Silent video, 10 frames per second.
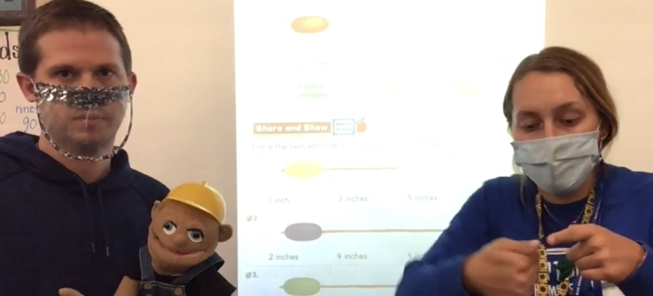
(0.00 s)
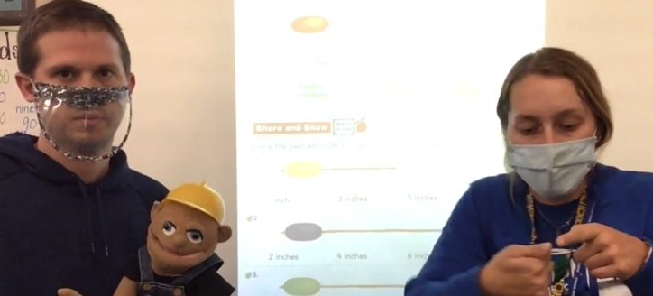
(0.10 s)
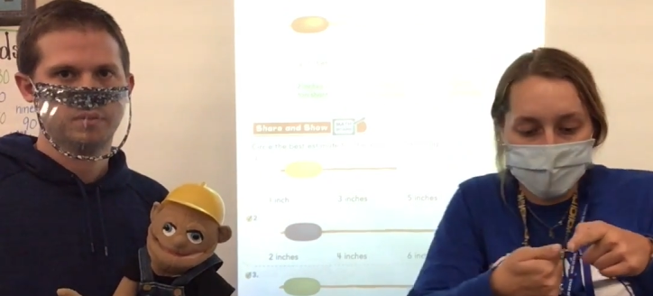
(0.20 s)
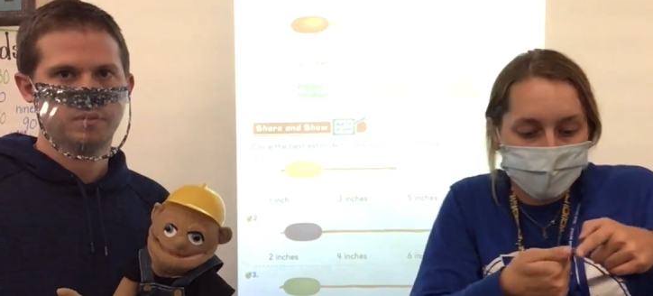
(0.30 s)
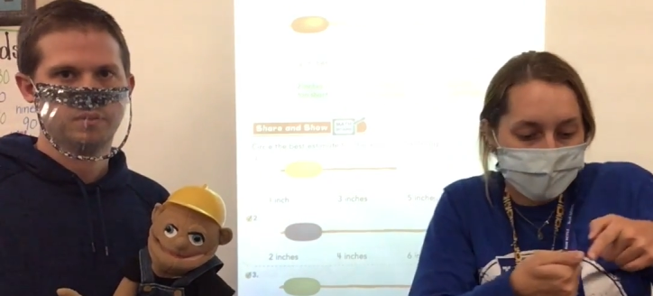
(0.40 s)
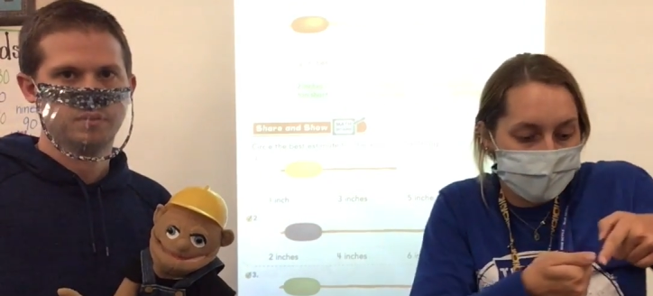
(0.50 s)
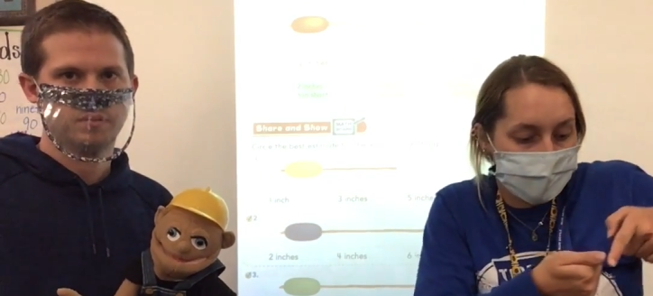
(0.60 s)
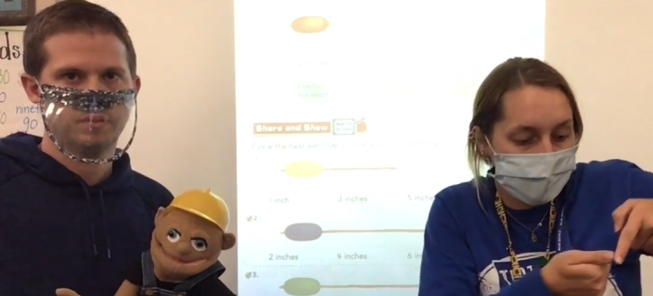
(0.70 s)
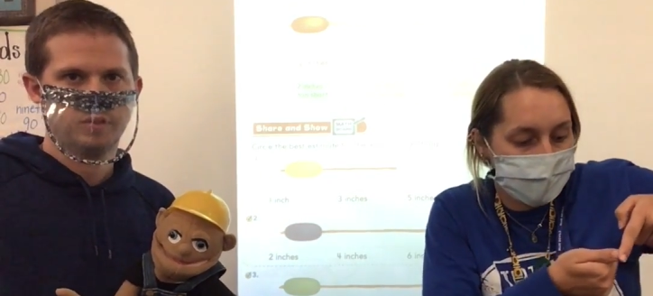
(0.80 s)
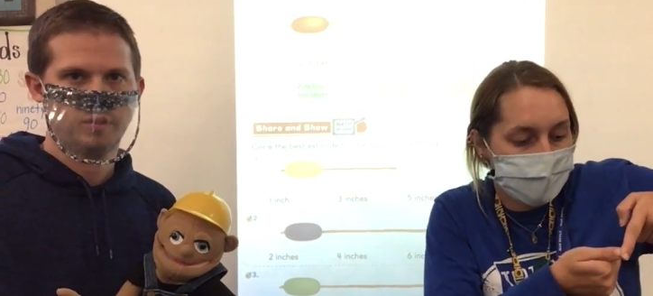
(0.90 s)
Speaker 1: thumb from
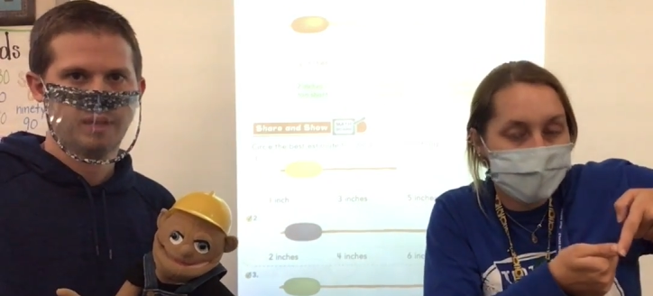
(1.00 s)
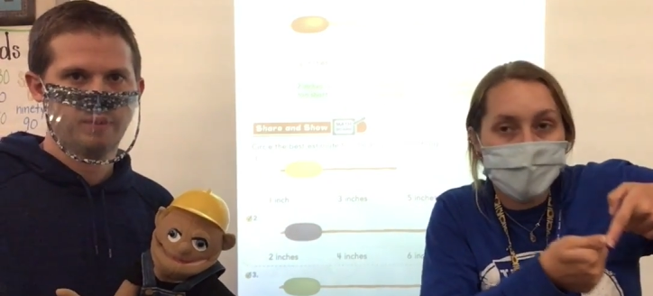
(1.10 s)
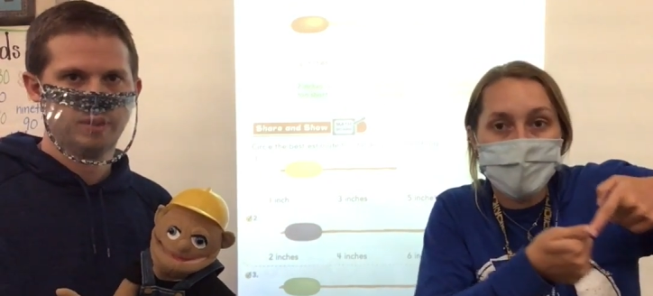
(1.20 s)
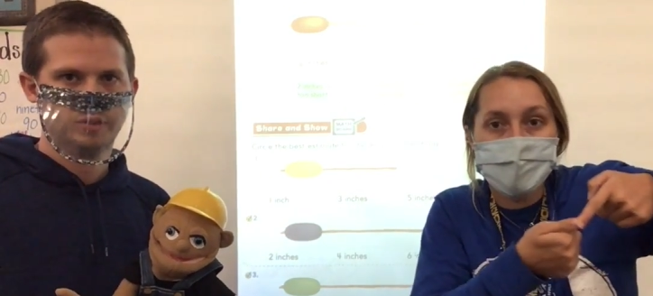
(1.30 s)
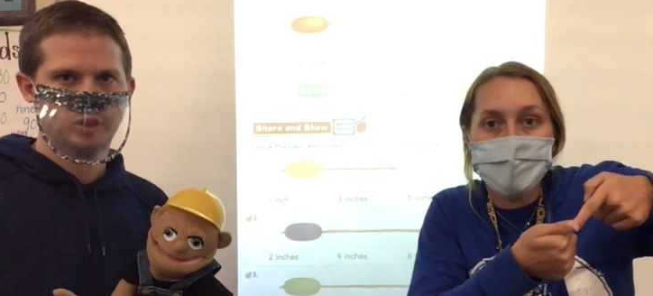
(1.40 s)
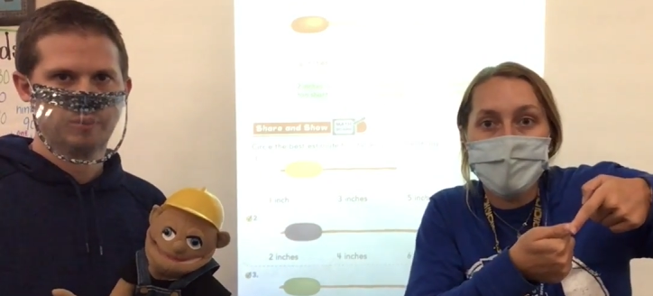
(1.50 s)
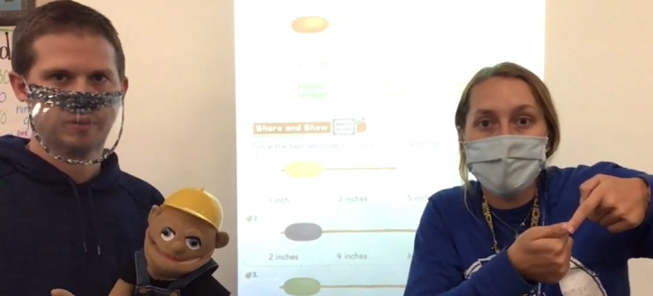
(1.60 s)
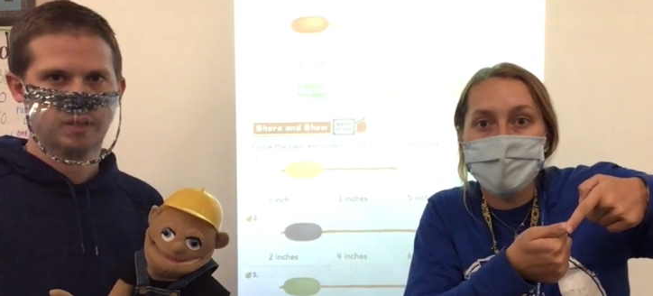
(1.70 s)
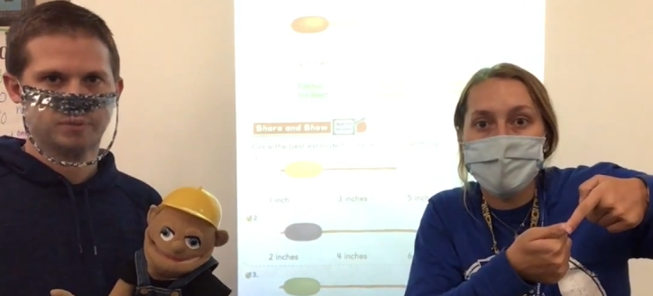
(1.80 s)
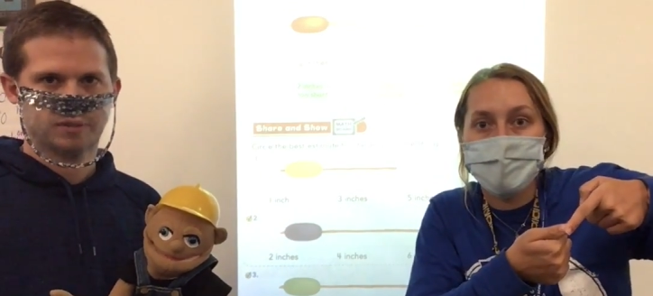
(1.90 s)
the end of your finger.
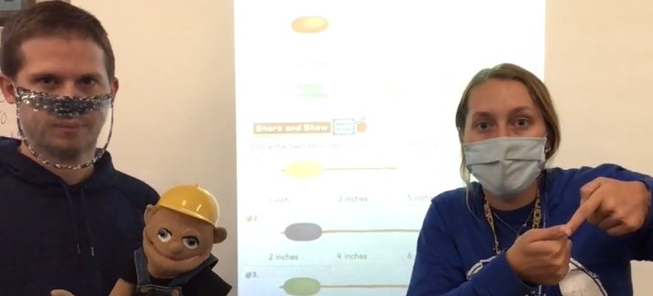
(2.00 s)
closer.